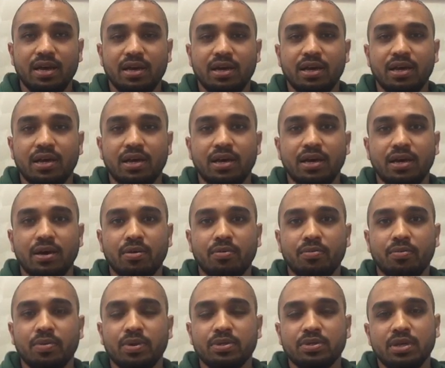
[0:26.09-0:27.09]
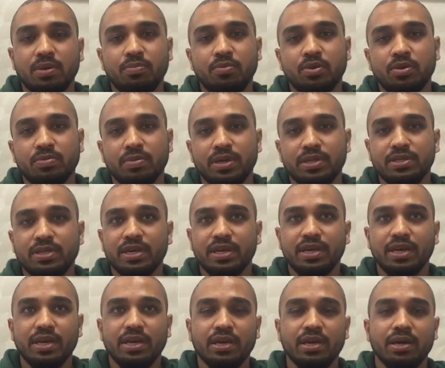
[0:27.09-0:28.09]
Uh, once I booked my
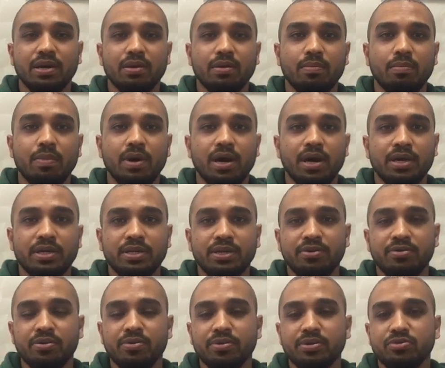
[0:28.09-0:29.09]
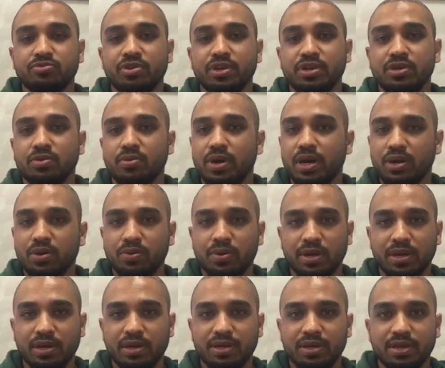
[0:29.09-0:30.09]
ticket, my itinerary was ready quite
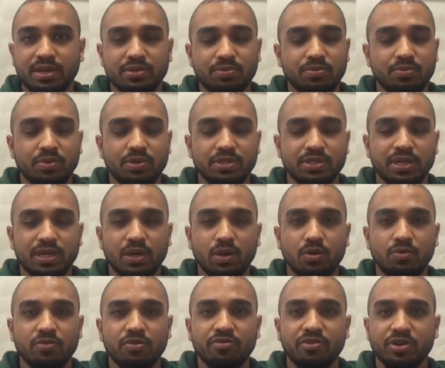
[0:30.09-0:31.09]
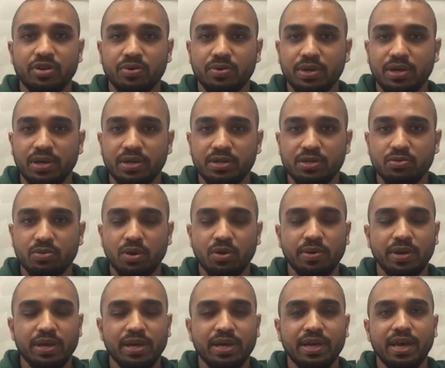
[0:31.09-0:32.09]
quickly and was sent over very quickly as
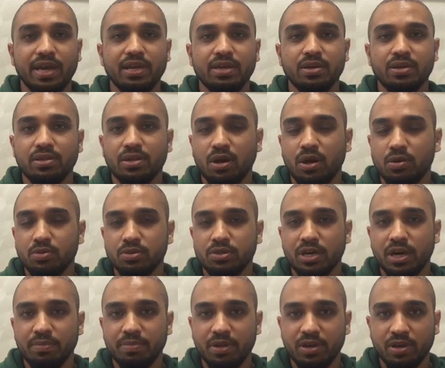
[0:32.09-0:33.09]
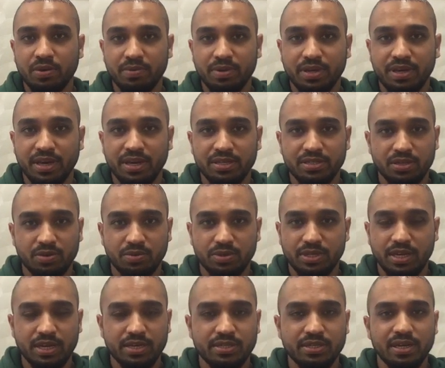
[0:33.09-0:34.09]
well. And again, the whole time the communication was
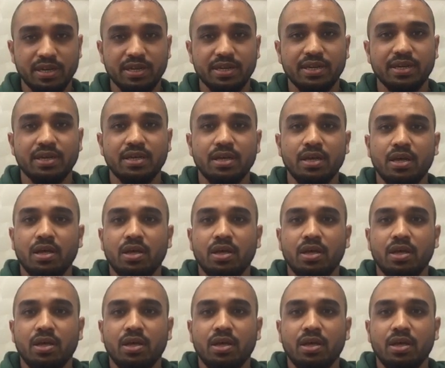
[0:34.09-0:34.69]
excellent.